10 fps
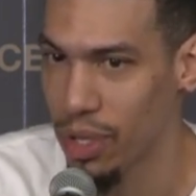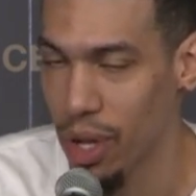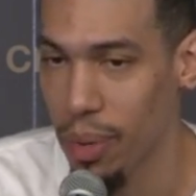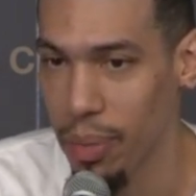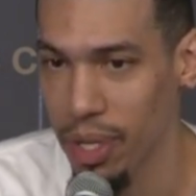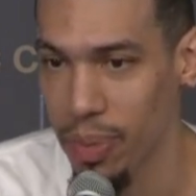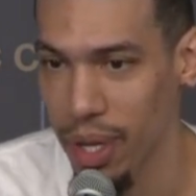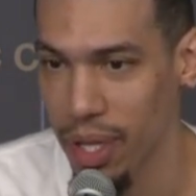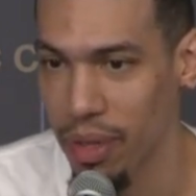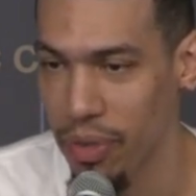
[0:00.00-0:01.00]
So I'm
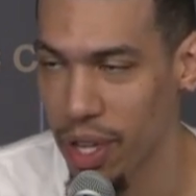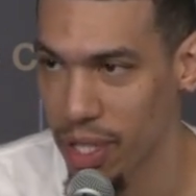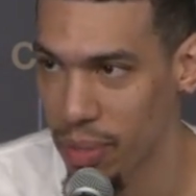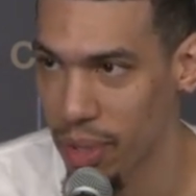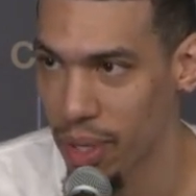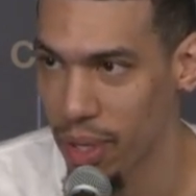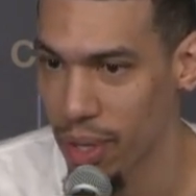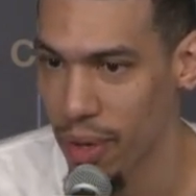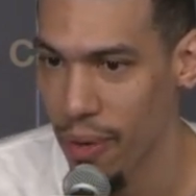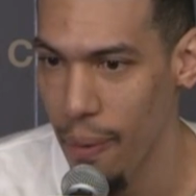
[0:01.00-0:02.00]
expecting the fans to be,
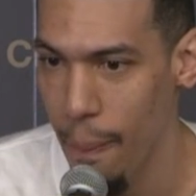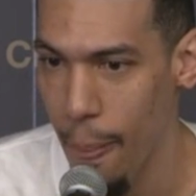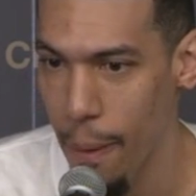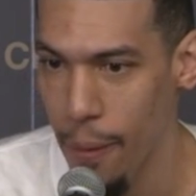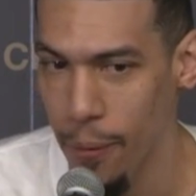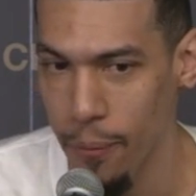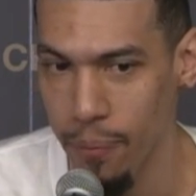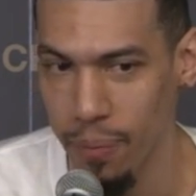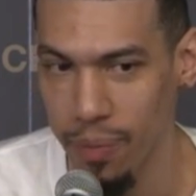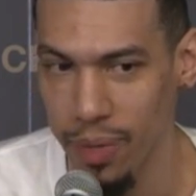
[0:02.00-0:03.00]
you know,
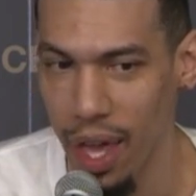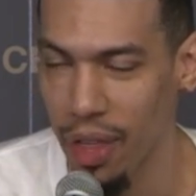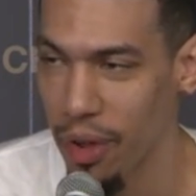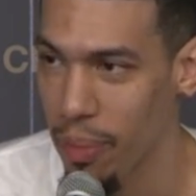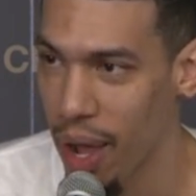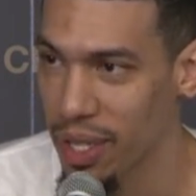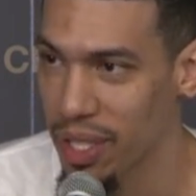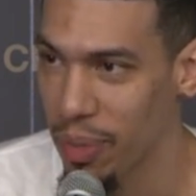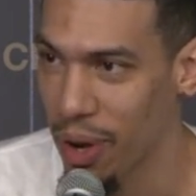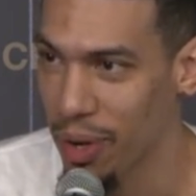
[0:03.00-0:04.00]
out of their minds
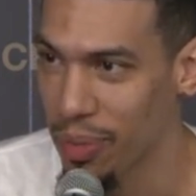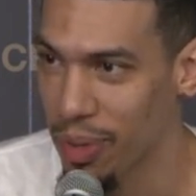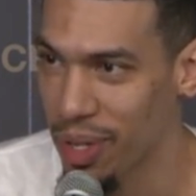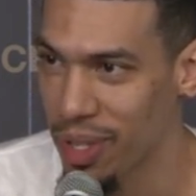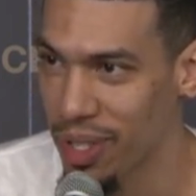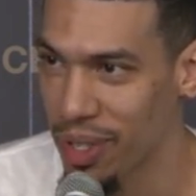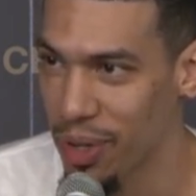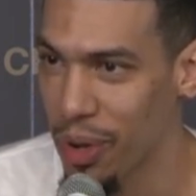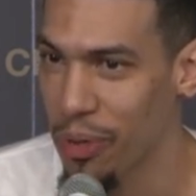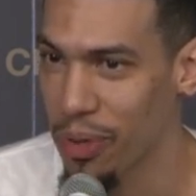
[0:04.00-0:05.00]
tomorrow, but you
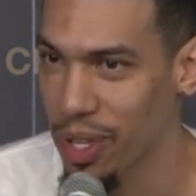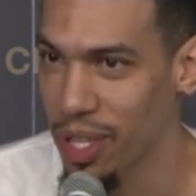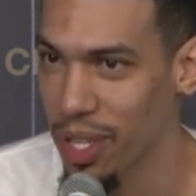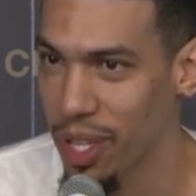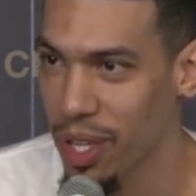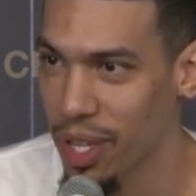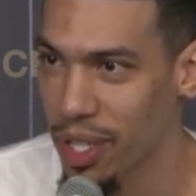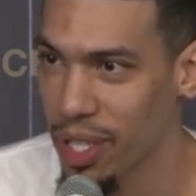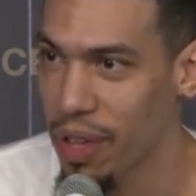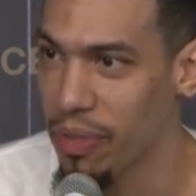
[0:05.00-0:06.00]
know, hopefully
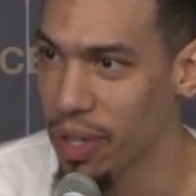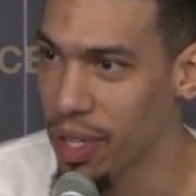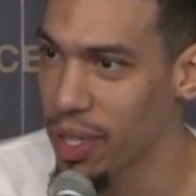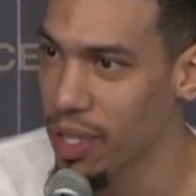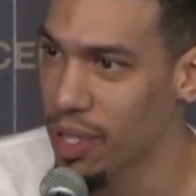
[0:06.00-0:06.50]
safely